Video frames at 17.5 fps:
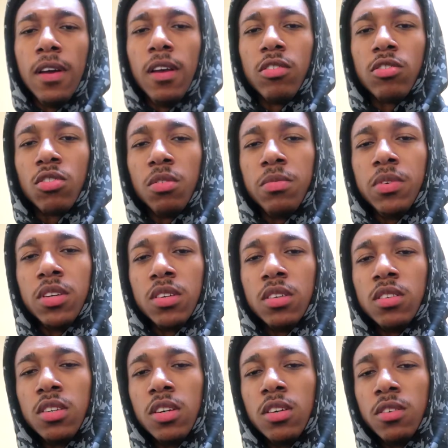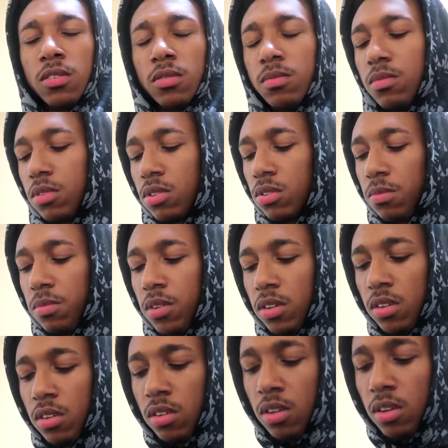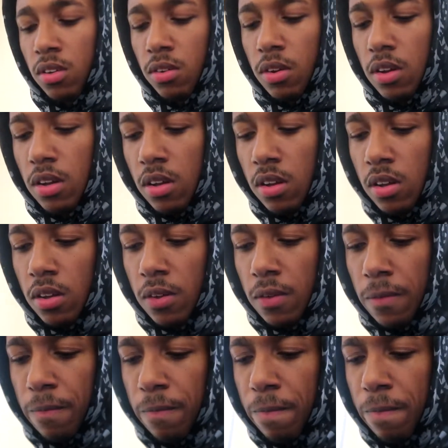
it's gonna be a good year. It's gonna be a good year. Uh,